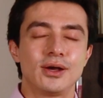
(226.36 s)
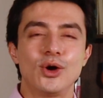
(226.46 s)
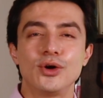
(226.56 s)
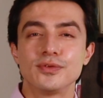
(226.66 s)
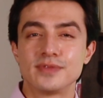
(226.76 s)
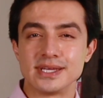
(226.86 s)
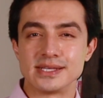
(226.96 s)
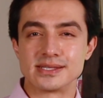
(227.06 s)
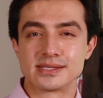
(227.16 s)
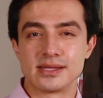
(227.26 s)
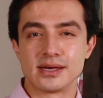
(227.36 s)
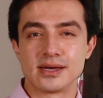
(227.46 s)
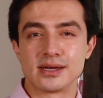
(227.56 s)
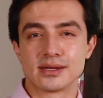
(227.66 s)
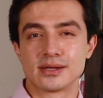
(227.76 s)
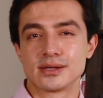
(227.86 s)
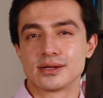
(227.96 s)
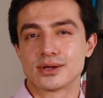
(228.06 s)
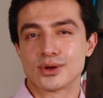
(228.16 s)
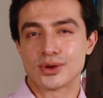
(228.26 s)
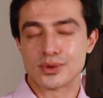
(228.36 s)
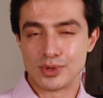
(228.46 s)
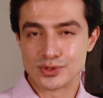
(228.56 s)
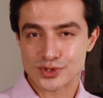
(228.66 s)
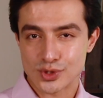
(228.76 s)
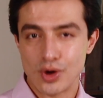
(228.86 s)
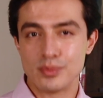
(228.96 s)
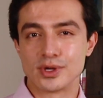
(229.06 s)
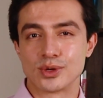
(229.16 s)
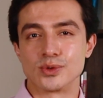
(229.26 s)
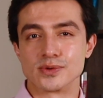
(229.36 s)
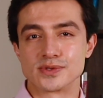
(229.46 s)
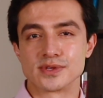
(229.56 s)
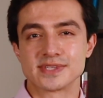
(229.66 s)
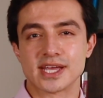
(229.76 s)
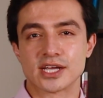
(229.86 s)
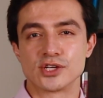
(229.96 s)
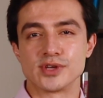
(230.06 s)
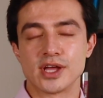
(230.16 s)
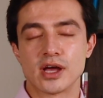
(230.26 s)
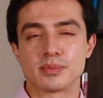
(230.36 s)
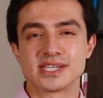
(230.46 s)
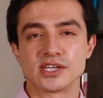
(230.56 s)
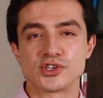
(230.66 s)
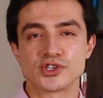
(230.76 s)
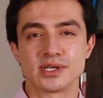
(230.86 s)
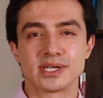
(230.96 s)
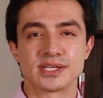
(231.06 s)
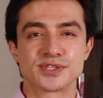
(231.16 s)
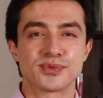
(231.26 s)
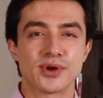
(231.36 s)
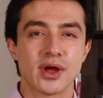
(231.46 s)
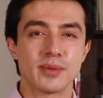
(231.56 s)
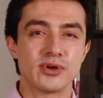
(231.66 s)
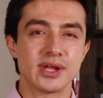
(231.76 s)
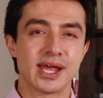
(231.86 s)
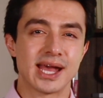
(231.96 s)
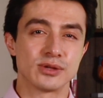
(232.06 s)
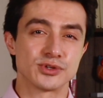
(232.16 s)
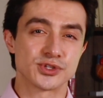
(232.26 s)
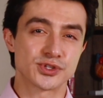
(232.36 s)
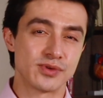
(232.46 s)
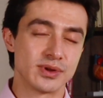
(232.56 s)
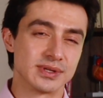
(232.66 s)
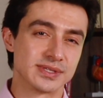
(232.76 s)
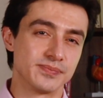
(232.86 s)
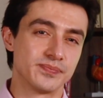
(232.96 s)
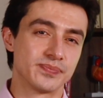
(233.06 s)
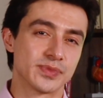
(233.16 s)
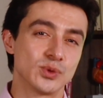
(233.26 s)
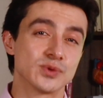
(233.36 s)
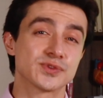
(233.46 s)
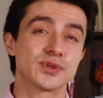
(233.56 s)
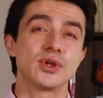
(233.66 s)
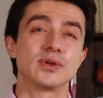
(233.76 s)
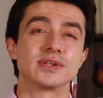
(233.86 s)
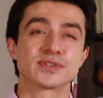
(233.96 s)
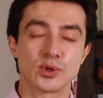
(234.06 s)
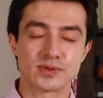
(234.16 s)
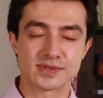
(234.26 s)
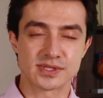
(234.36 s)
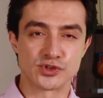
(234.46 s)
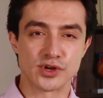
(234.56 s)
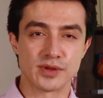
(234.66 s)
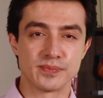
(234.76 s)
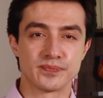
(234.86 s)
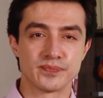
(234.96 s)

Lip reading: Of these, the most common cause of secondary hypertension is primary aldosteronism, also known as Conn syndrome.